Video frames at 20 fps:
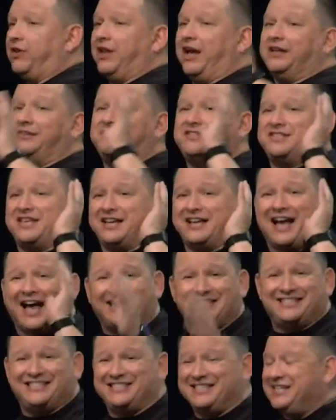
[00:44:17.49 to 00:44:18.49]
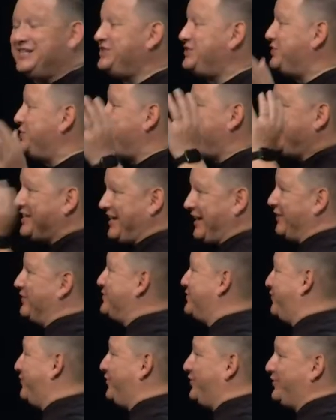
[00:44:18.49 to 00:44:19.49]
lines, say God sees you, he cares
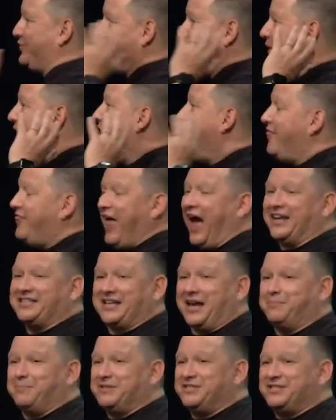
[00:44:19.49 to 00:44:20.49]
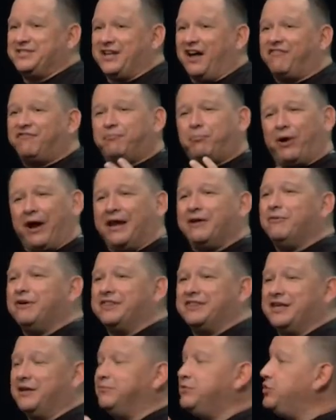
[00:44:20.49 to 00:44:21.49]
for you, that type of stuff. Pray
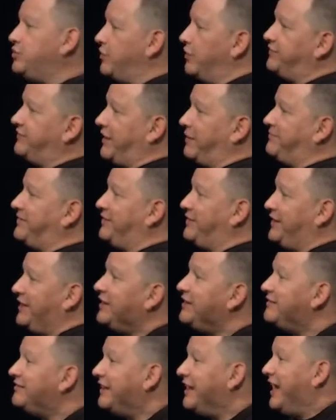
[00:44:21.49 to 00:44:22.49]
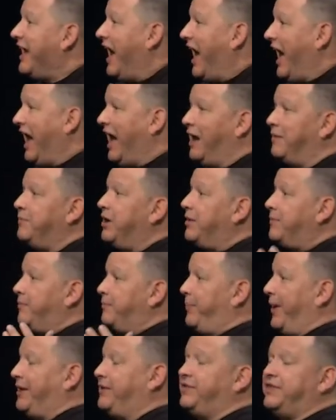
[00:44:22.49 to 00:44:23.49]
with them, do those types of things.
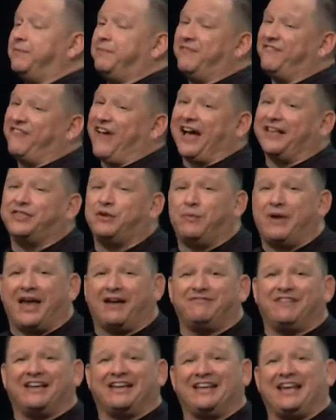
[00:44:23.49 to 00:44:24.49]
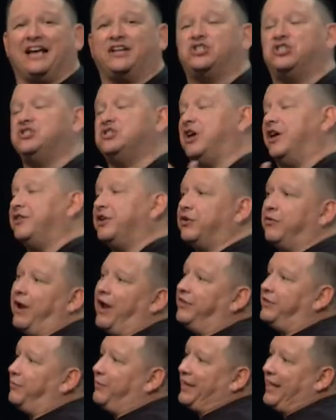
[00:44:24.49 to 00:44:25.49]
But the fact that we have the connections on the
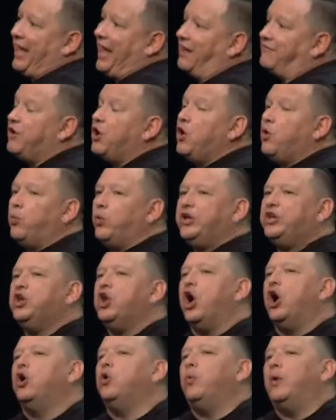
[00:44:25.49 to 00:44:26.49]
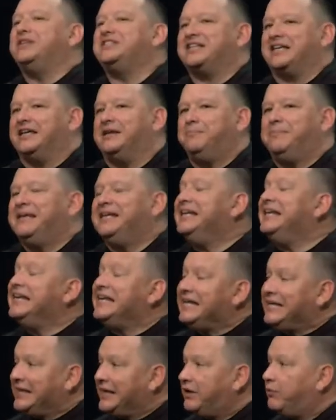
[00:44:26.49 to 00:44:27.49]
ground that we have, we know what's gonna be
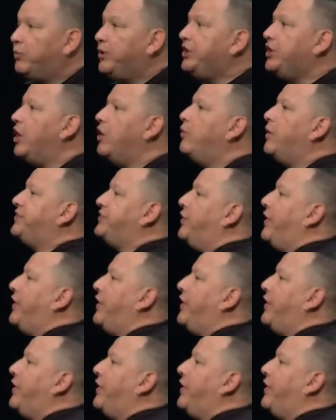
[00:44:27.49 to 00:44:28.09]
needed. We know what